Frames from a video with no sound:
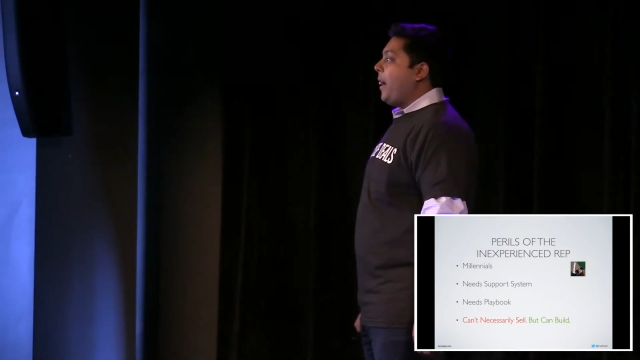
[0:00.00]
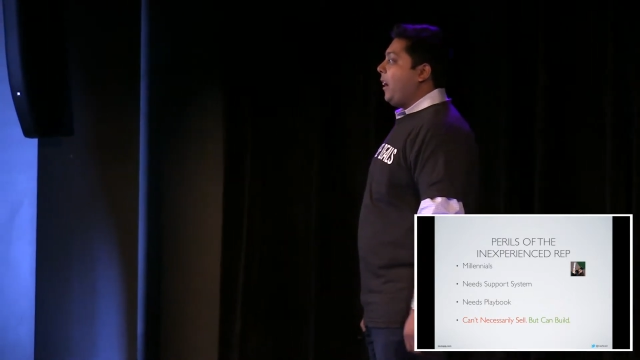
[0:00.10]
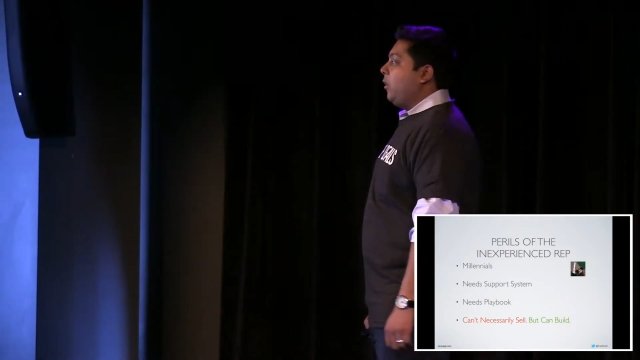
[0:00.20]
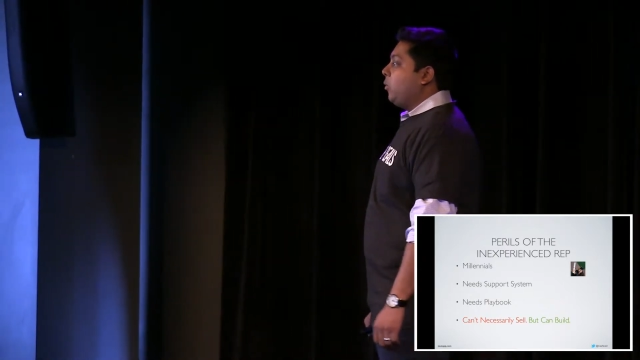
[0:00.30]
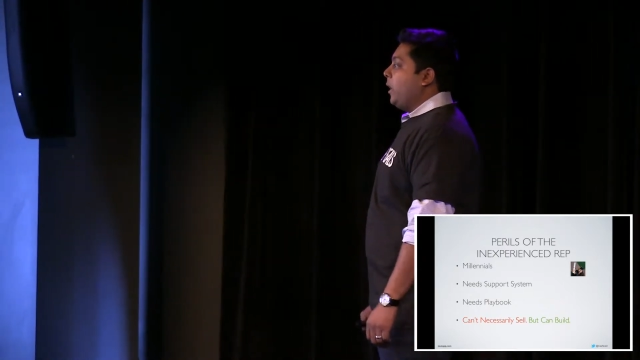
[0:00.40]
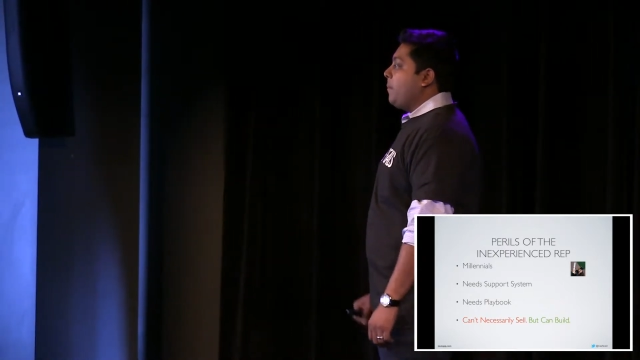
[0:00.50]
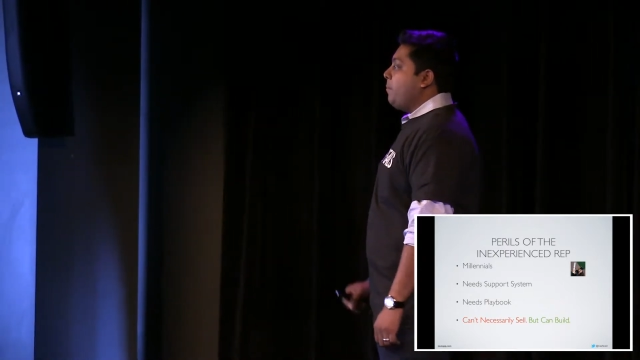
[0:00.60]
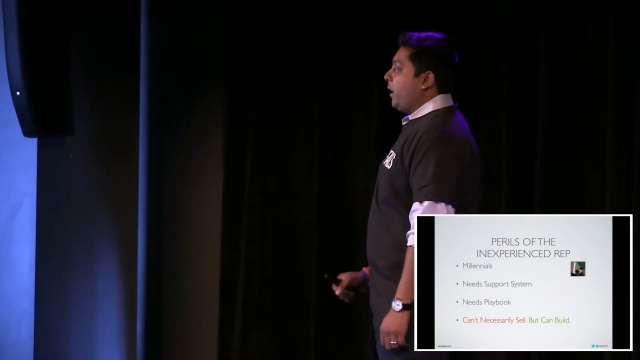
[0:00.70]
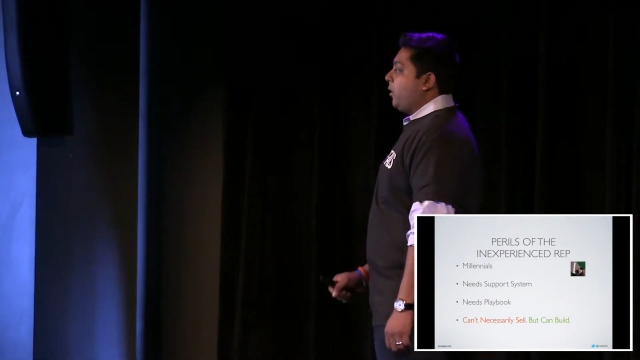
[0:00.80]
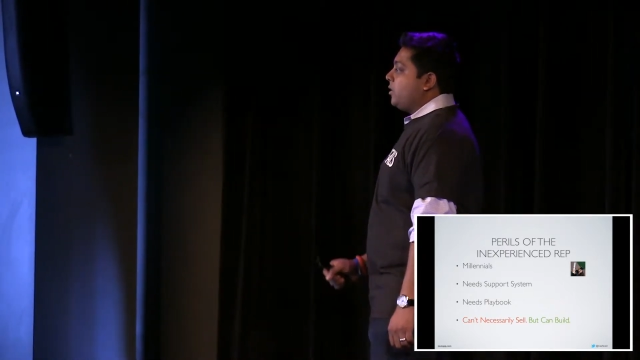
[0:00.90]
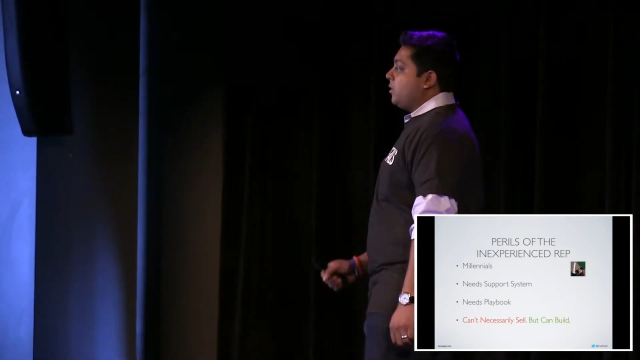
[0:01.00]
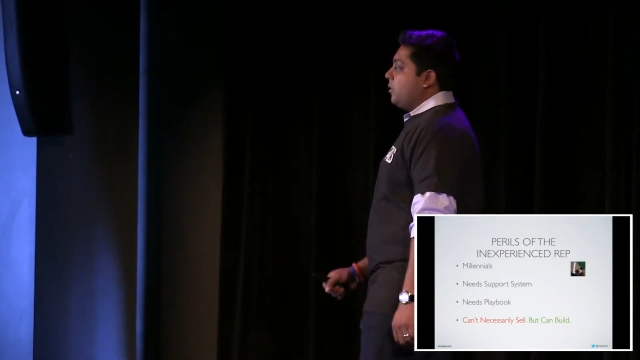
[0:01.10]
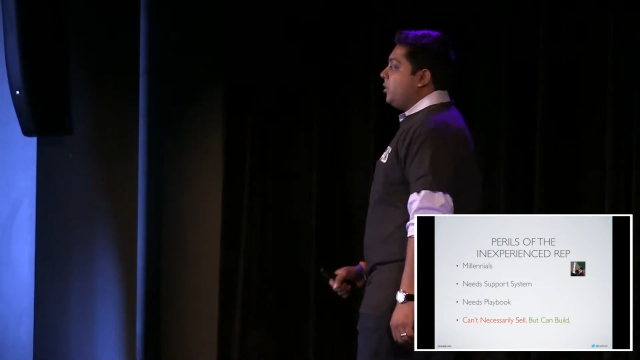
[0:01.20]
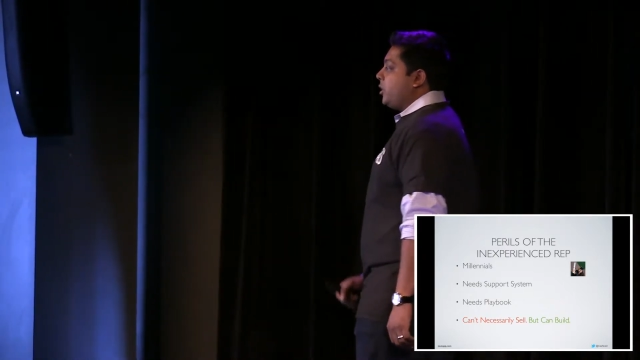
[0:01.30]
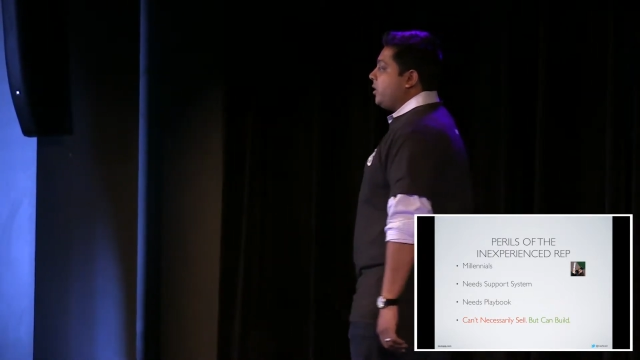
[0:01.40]
out with better
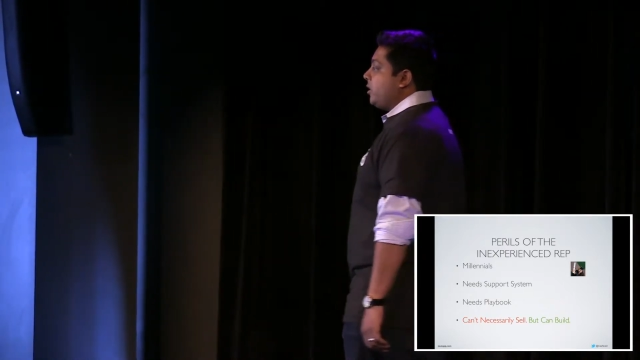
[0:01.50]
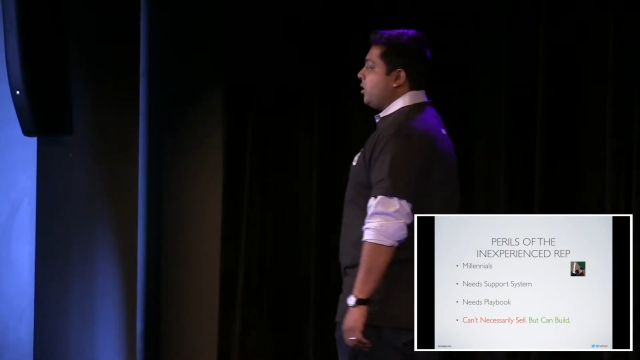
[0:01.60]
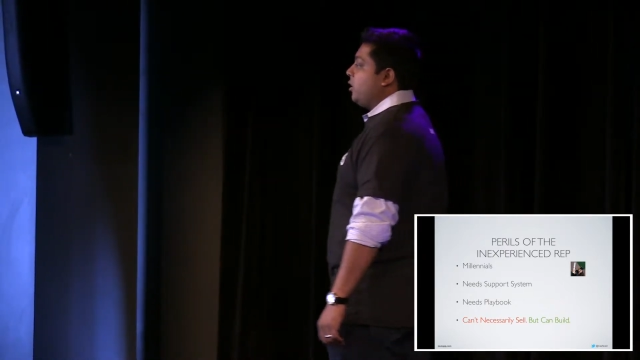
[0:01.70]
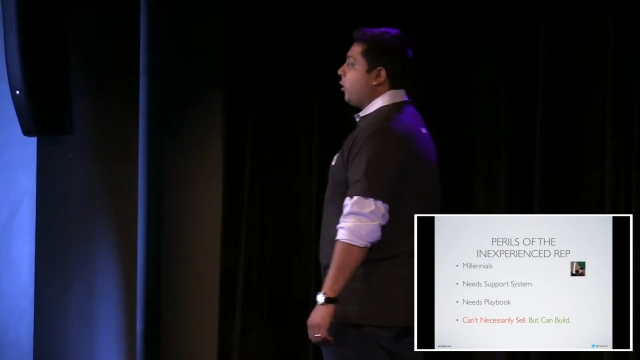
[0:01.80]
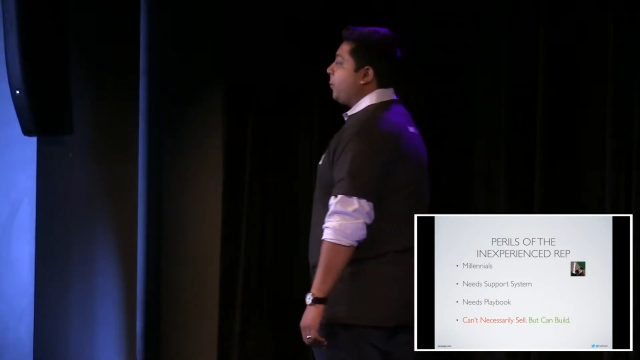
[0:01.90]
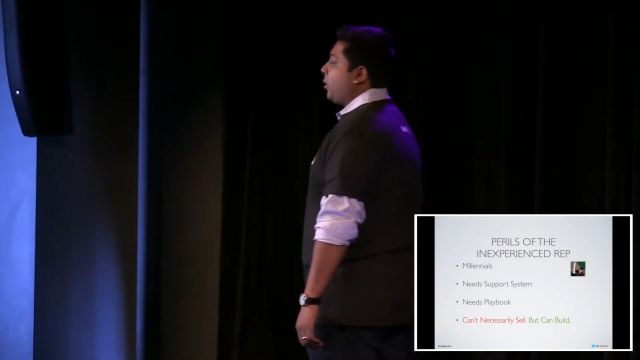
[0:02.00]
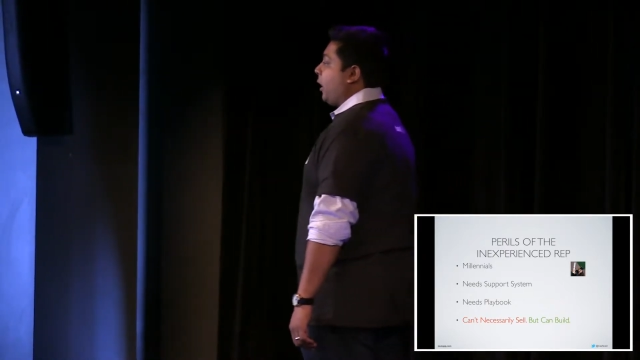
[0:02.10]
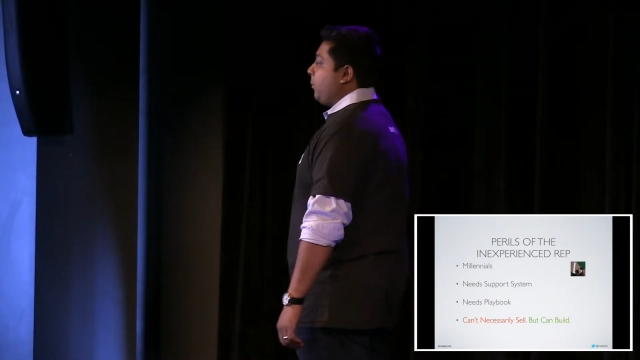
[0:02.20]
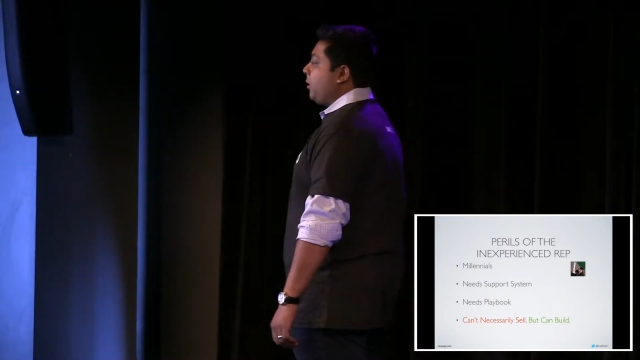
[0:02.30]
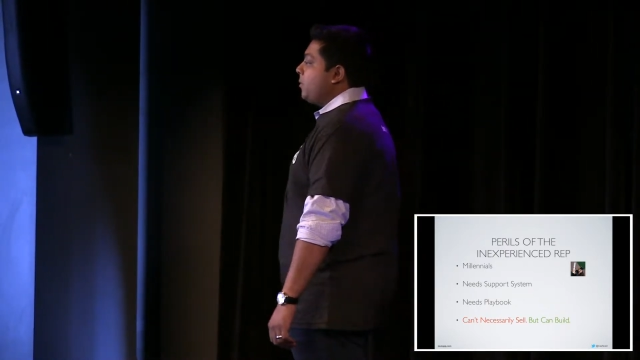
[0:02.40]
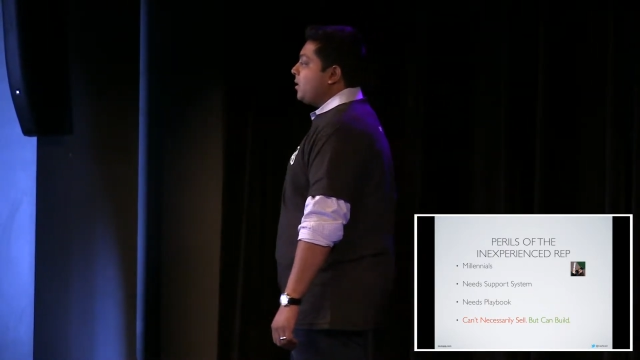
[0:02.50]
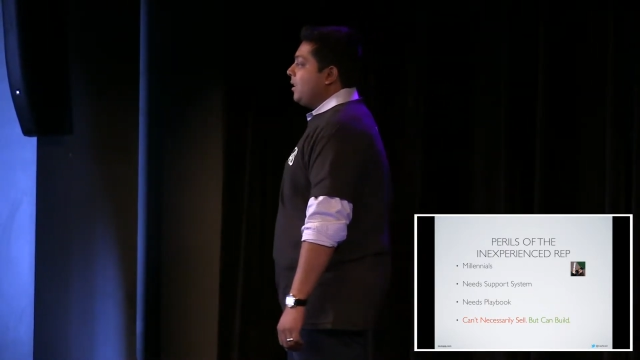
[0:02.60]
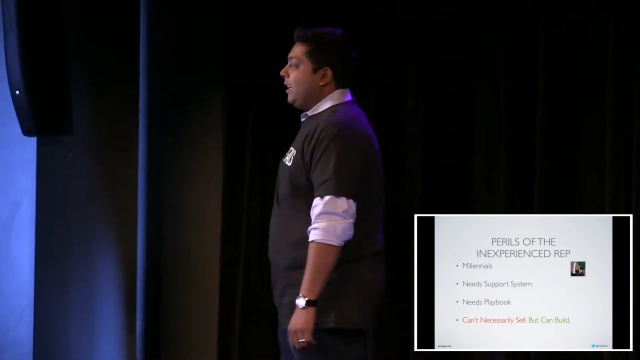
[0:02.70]
solutions to your problems